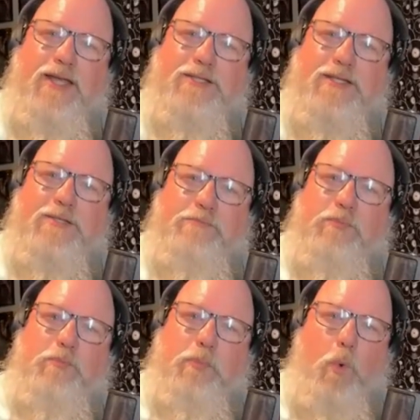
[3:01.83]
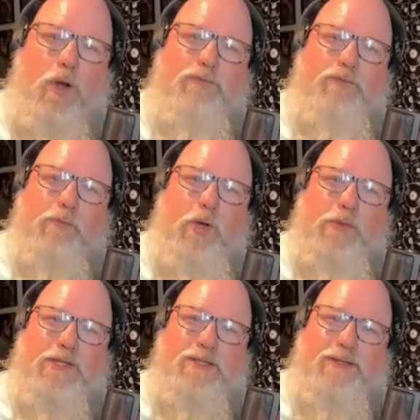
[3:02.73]
has these wonderful
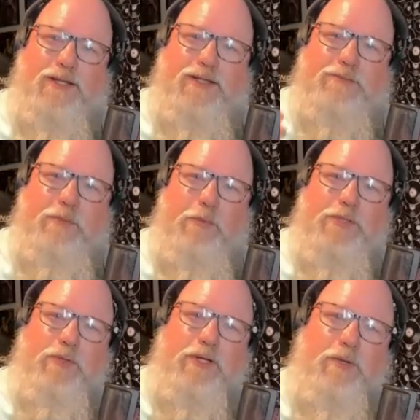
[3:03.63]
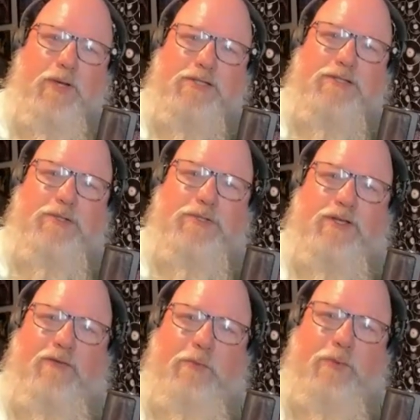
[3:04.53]
moments and then these moments where you question
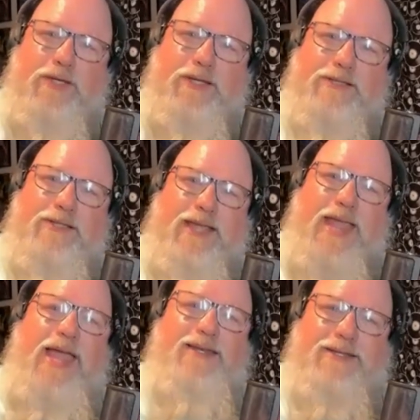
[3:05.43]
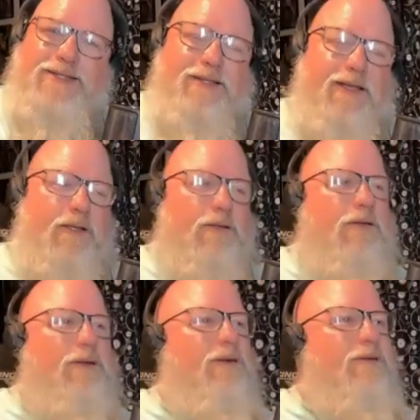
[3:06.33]
yourself. But when you get to the end, it's like,
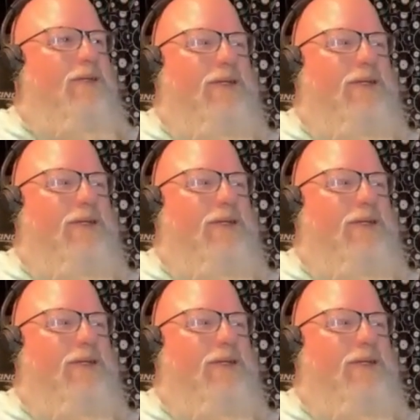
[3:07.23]
oh,